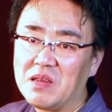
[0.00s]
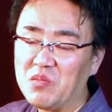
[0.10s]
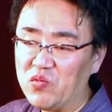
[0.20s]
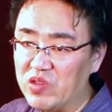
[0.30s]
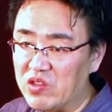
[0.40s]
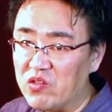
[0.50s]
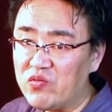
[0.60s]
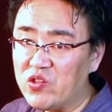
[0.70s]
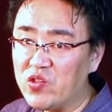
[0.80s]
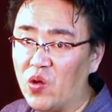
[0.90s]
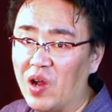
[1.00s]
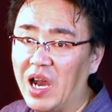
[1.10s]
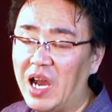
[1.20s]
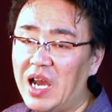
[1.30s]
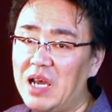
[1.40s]
if you don't
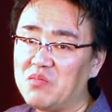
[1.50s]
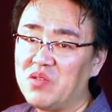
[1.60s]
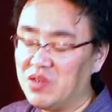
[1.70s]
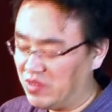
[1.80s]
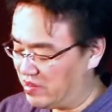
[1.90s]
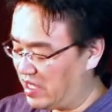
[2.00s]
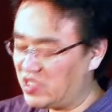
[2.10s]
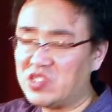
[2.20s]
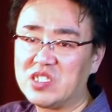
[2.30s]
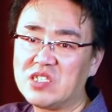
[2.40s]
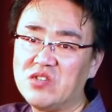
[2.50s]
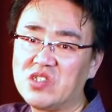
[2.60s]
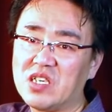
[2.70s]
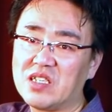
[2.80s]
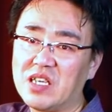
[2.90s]
have this
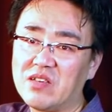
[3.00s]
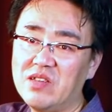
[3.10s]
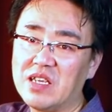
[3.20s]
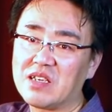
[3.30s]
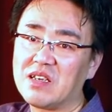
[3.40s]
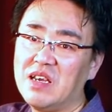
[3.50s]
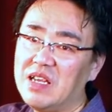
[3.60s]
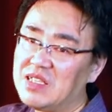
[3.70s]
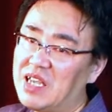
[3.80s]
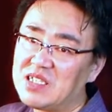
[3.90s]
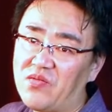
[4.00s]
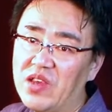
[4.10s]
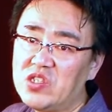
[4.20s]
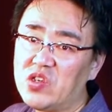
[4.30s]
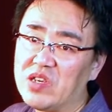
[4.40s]
signature technique, that
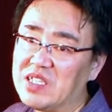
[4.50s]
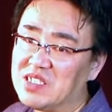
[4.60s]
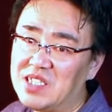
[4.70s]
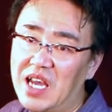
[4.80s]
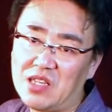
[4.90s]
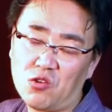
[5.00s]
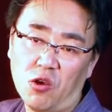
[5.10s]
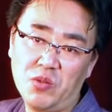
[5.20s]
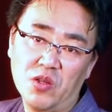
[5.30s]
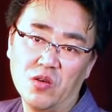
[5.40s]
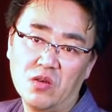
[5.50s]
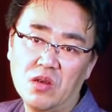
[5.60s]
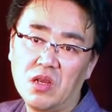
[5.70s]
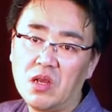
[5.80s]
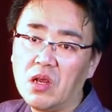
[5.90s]
facial is not Kobido.
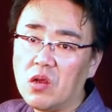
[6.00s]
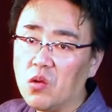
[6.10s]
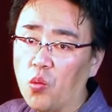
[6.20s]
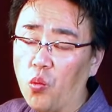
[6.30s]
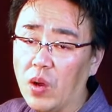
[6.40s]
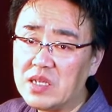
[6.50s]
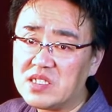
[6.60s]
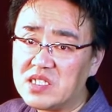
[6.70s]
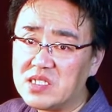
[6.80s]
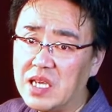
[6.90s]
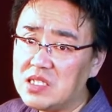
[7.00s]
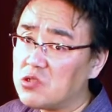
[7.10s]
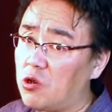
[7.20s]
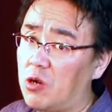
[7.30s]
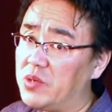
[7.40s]
What says
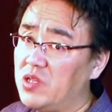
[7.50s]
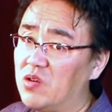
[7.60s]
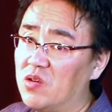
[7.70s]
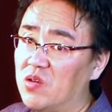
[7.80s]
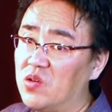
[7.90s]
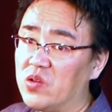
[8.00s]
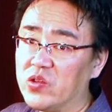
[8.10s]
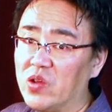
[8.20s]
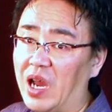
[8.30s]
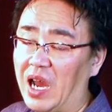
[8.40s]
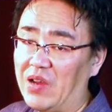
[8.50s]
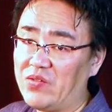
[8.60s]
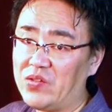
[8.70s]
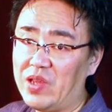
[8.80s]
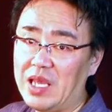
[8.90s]
Kobido? You
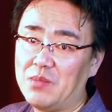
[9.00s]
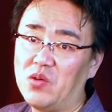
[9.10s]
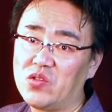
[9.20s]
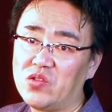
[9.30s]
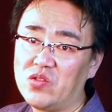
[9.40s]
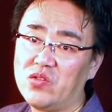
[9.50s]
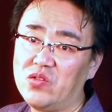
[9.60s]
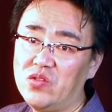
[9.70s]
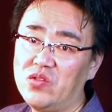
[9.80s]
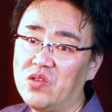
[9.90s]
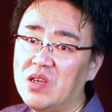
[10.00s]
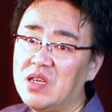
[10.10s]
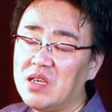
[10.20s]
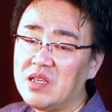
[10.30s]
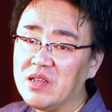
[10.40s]
have to able to do
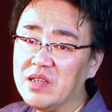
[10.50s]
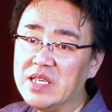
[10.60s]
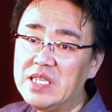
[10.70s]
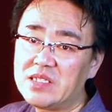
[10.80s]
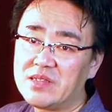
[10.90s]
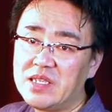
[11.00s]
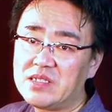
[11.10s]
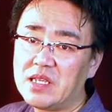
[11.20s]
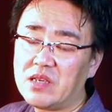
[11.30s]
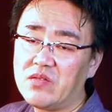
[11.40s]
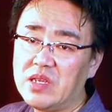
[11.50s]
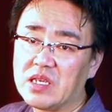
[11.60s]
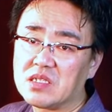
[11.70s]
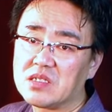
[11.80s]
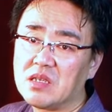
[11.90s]
least these
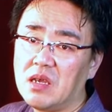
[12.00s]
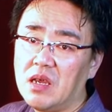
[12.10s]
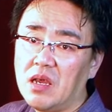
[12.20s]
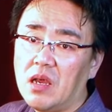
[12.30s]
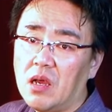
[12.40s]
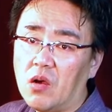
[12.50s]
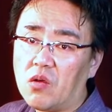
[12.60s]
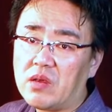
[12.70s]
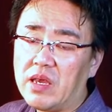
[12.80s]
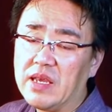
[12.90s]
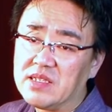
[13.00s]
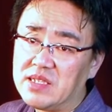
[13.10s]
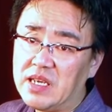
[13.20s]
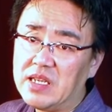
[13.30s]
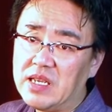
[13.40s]
techniques. Okay,
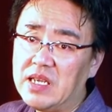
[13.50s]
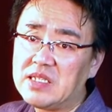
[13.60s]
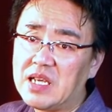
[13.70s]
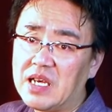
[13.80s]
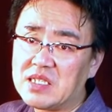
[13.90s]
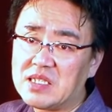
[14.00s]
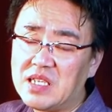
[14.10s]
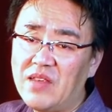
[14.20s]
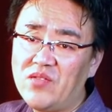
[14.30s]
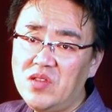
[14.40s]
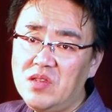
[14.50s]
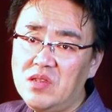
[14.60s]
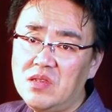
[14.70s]
there is a 7